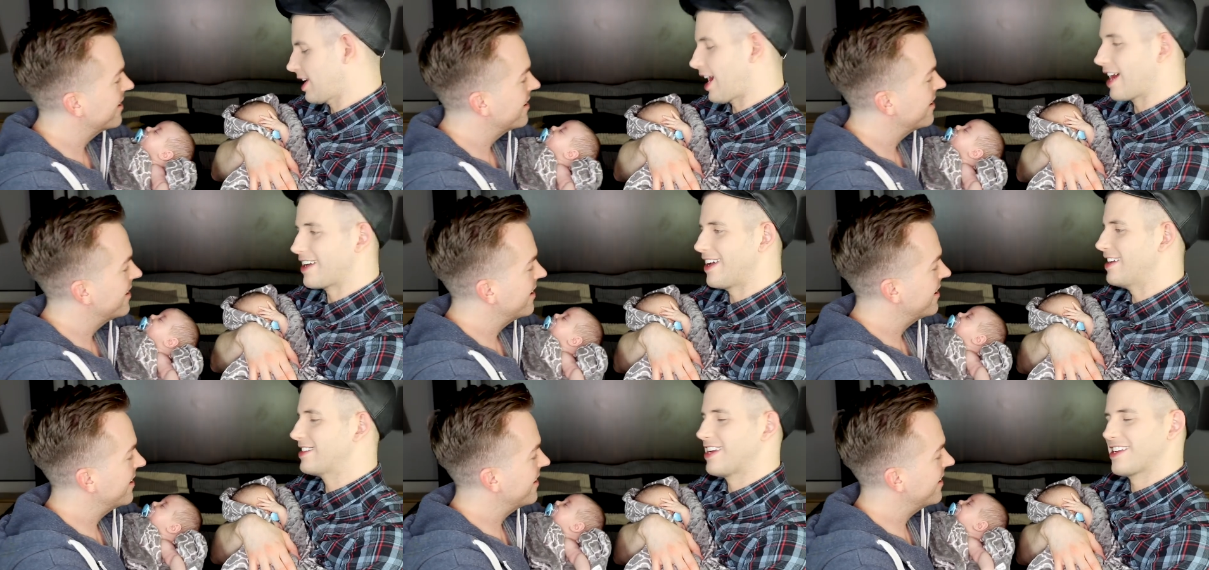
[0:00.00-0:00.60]
Speaker 1: like, I
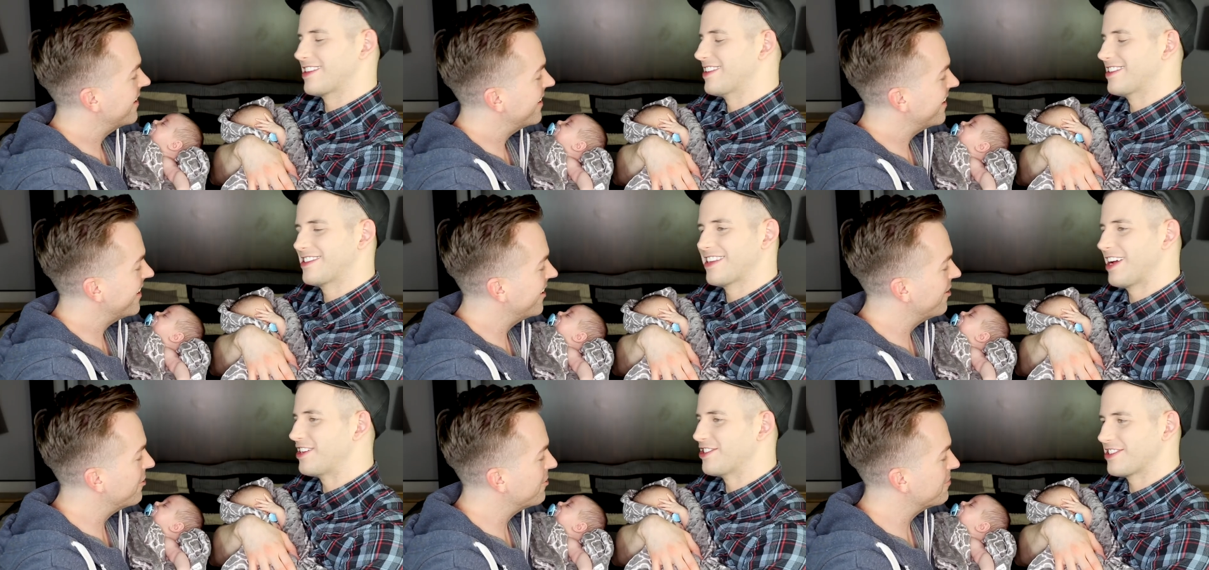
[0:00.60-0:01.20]
can't take this.
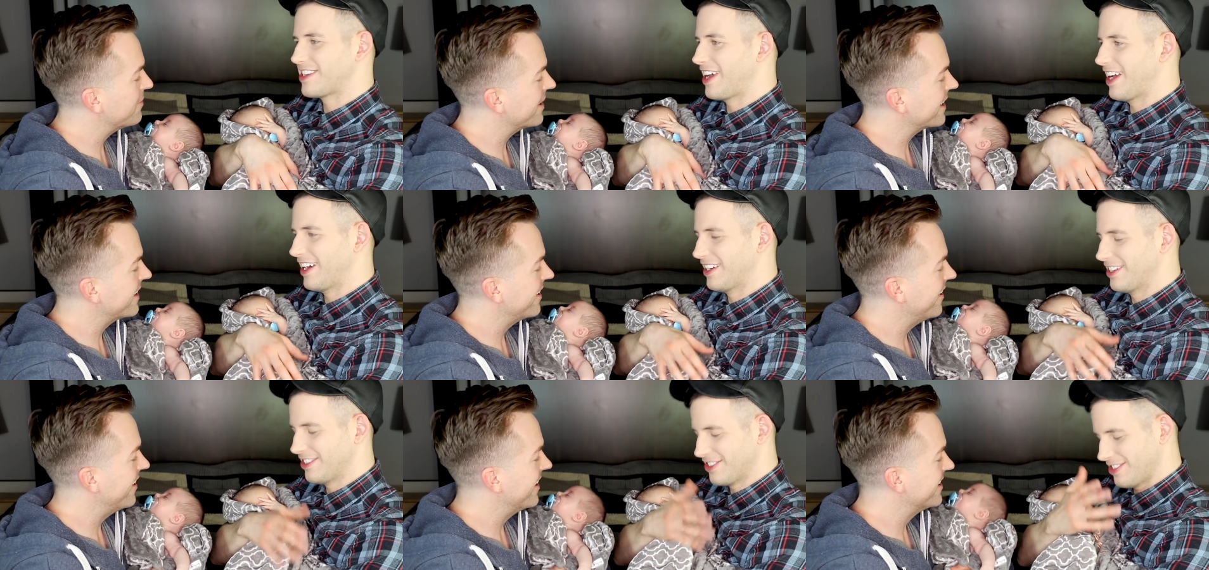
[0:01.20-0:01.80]
I oh just can't.
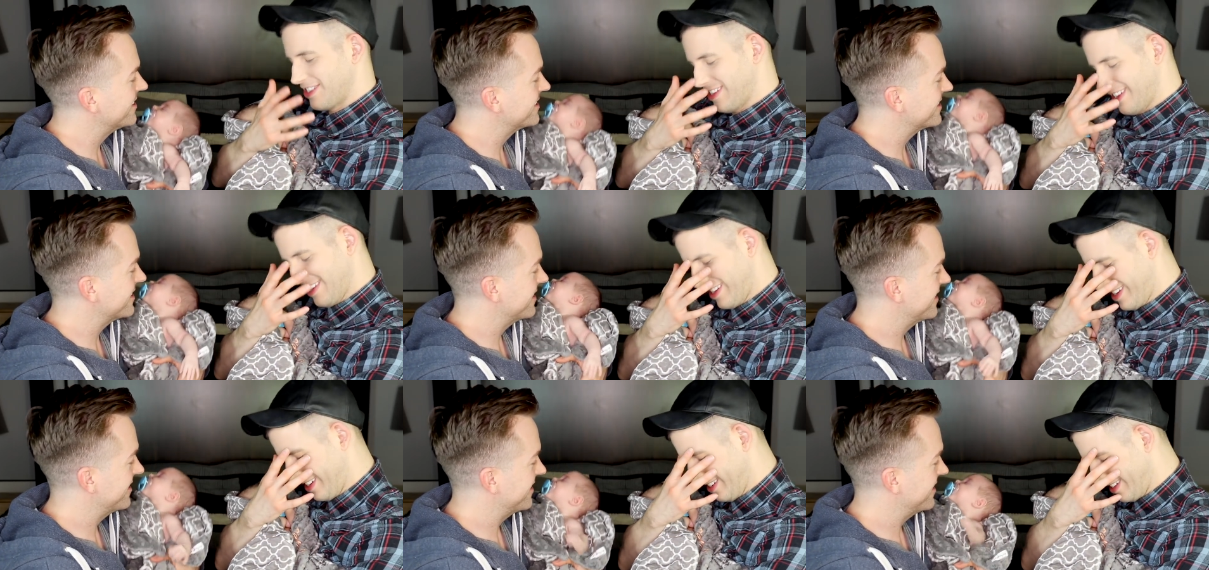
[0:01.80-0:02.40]
Oh my gosh. I'm
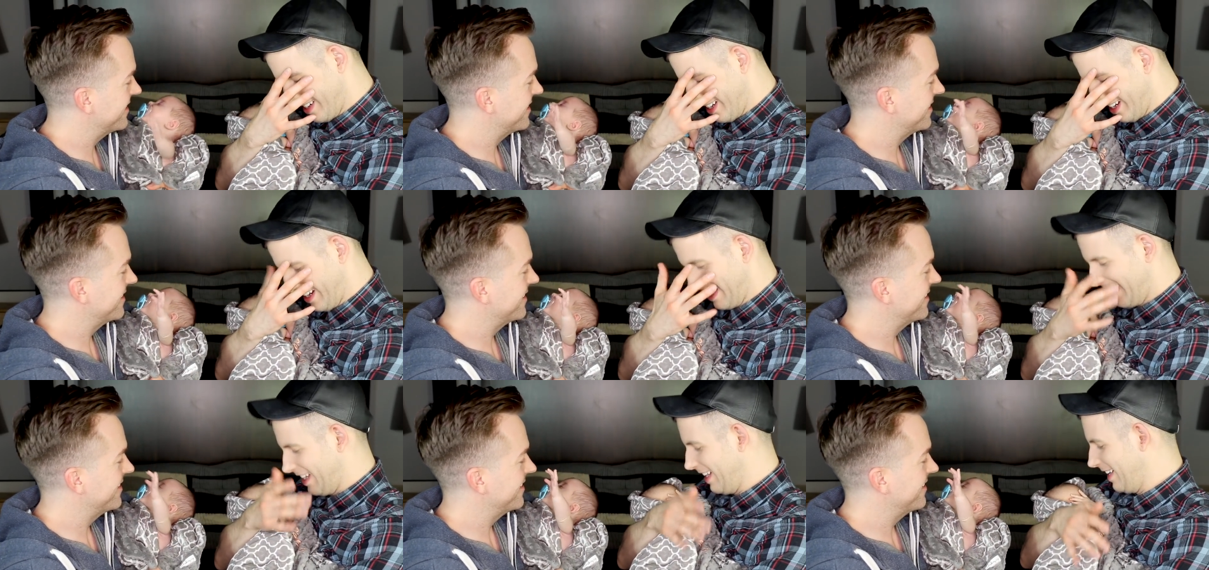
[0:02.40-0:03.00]
like, oh,
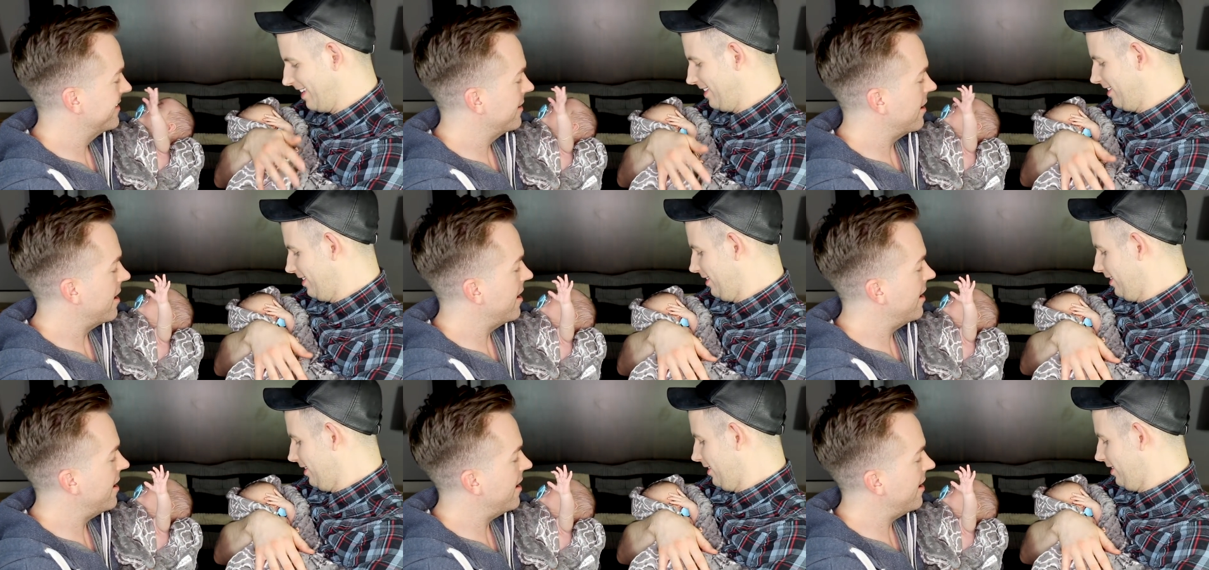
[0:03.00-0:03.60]
I can't.
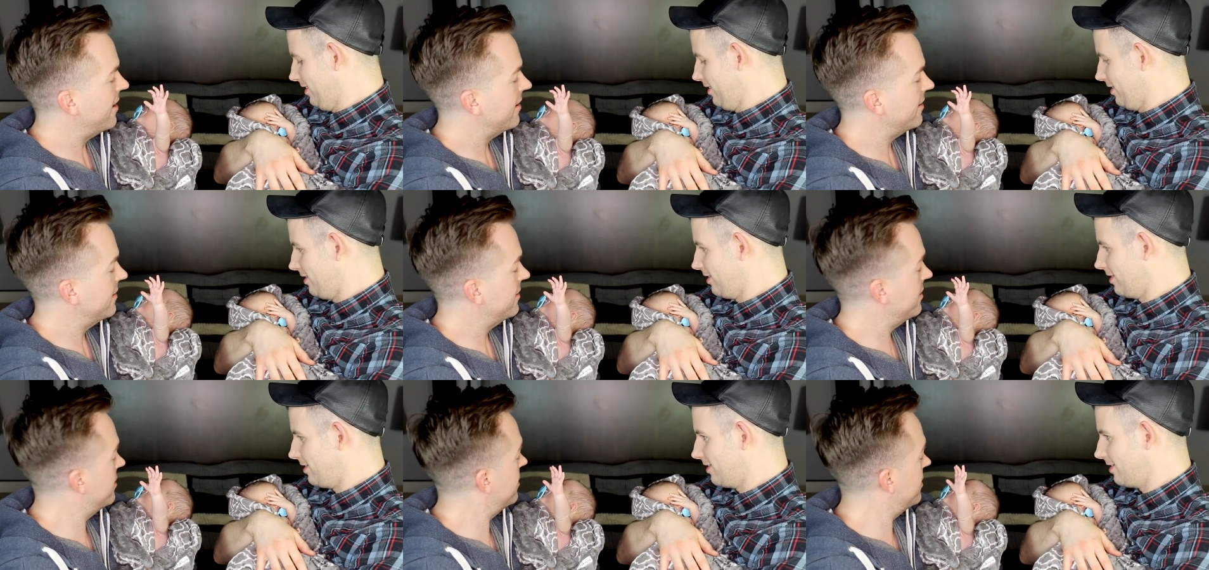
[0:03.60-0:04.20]
Uh huh.
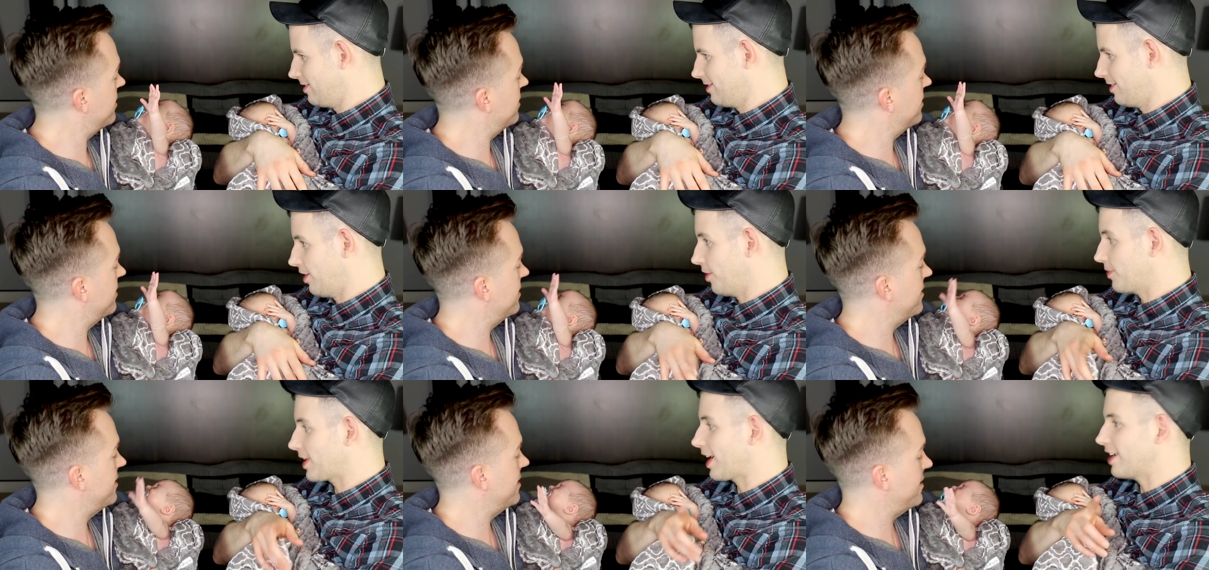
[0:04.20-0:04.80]

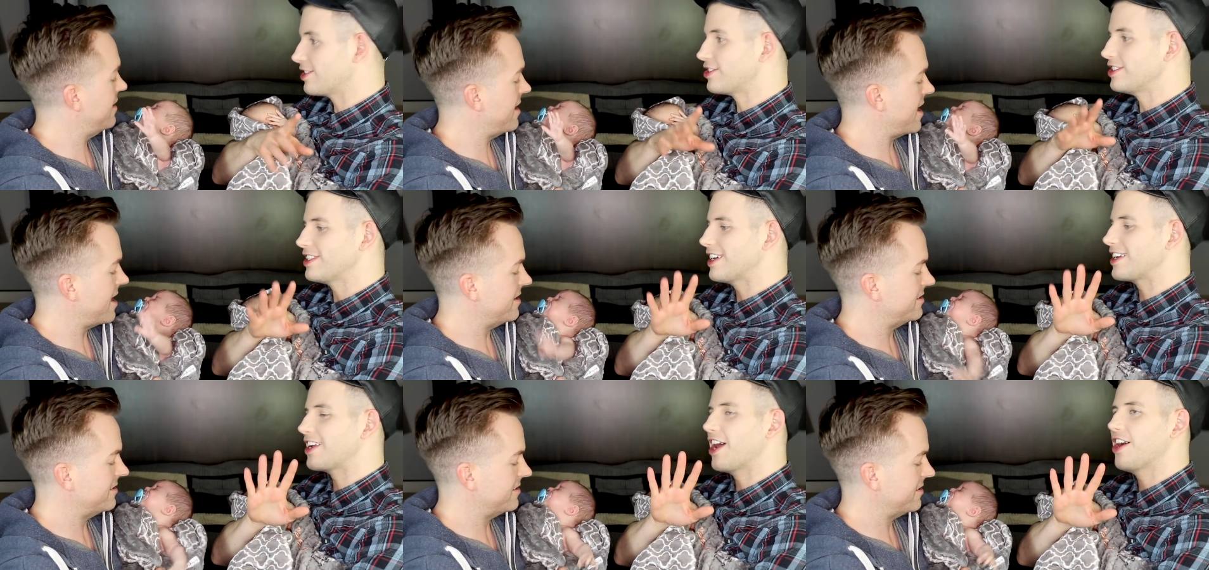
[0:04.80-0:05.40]
Oh my gosh. She's yes.
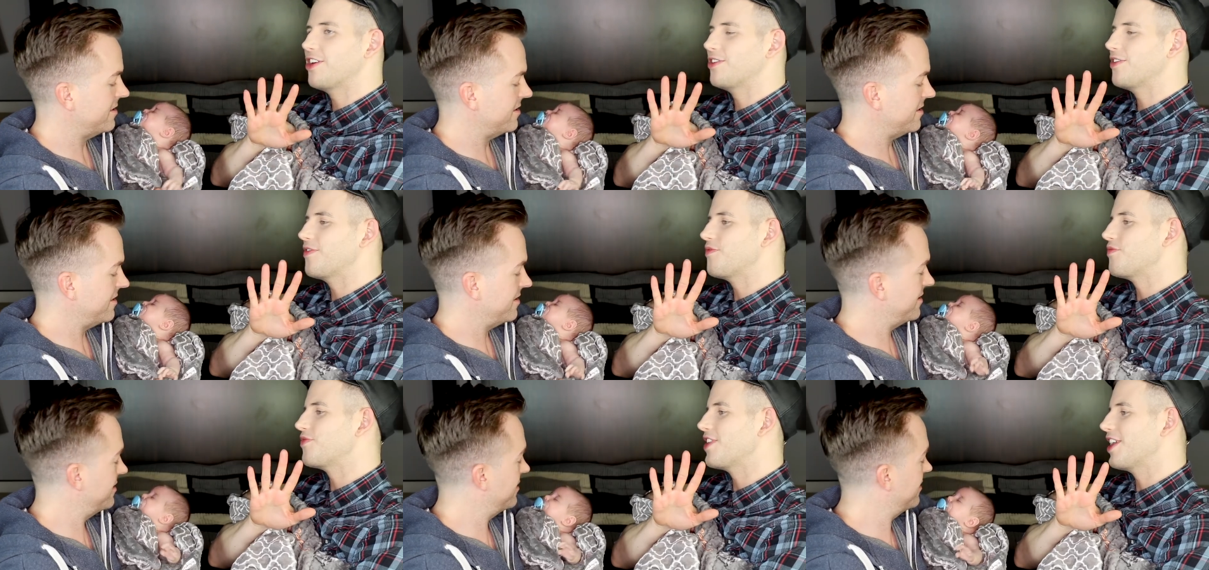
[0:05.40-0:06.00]
like, no,
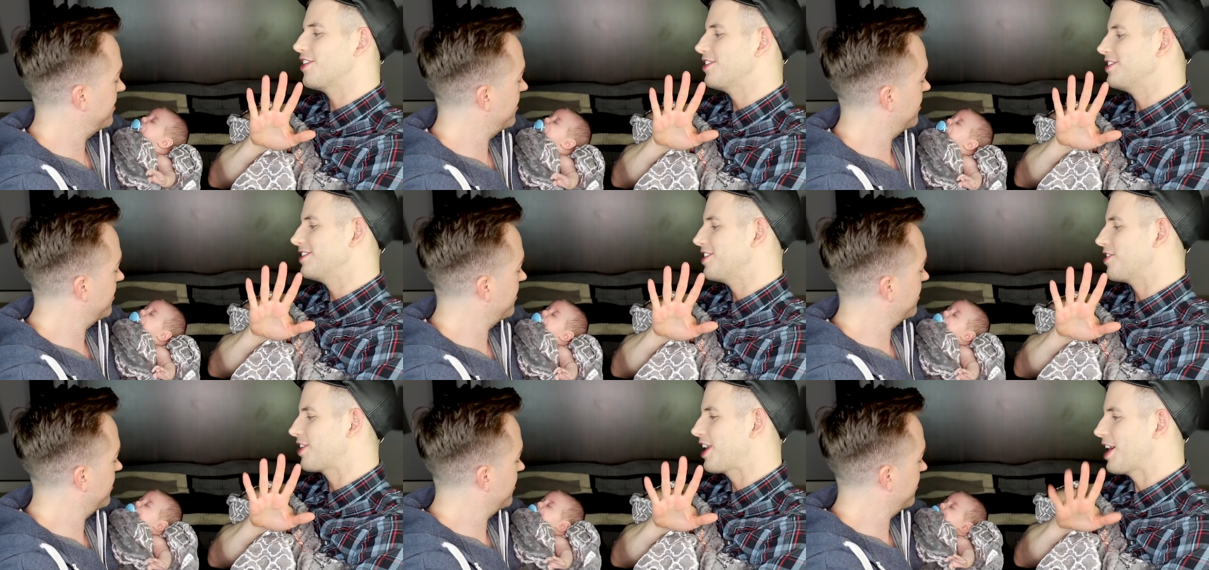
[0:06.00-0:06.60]
no,
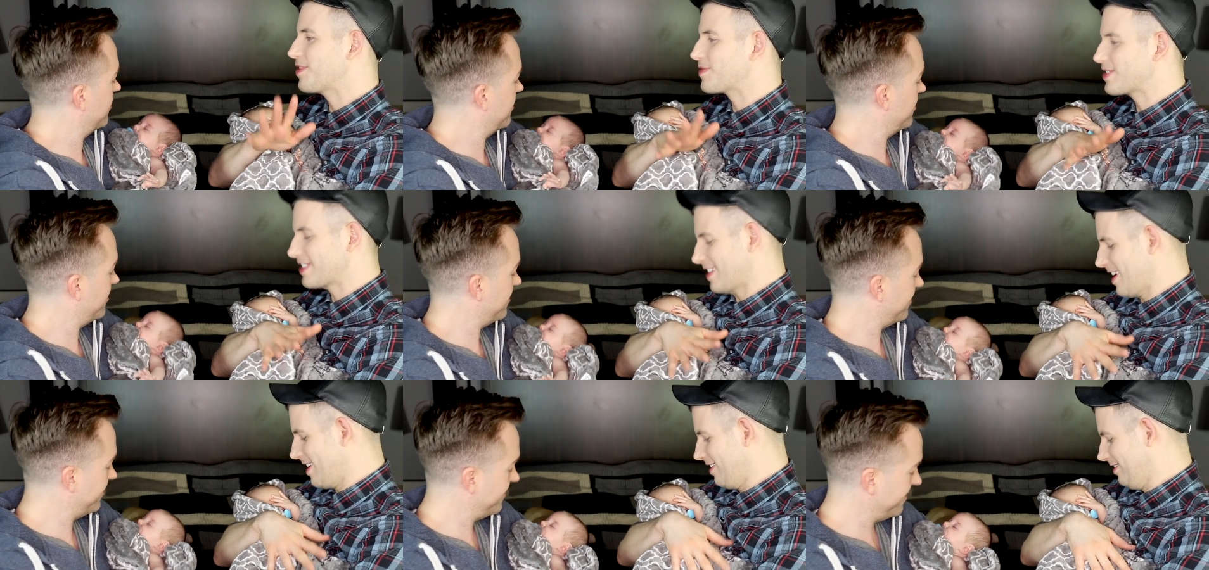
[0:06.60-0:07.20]
no cameras
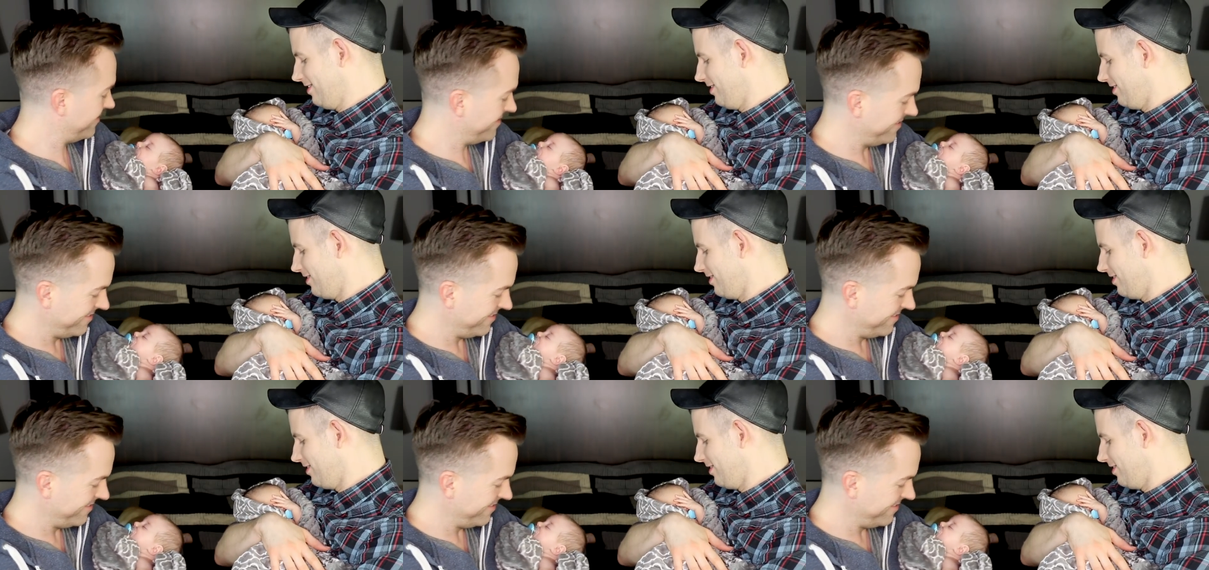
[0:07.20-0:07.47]
now.